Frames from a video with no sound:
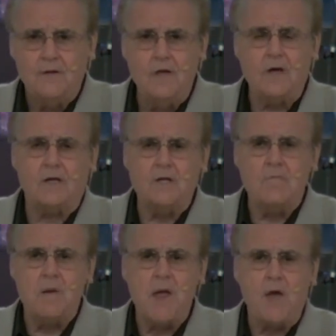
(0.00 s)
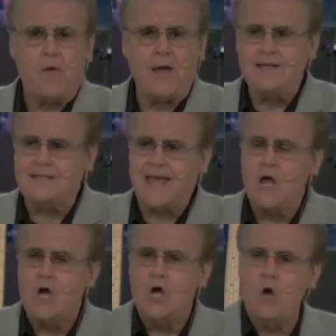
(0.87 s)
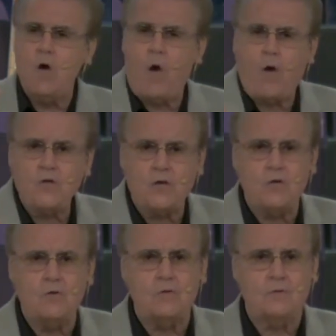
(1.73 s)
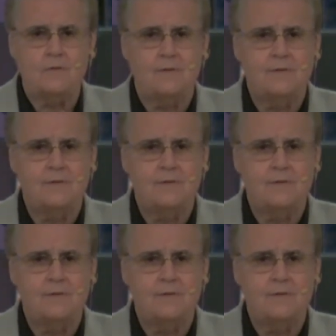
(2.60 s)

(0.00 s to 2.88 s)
Look in the mirror and say, Who are you?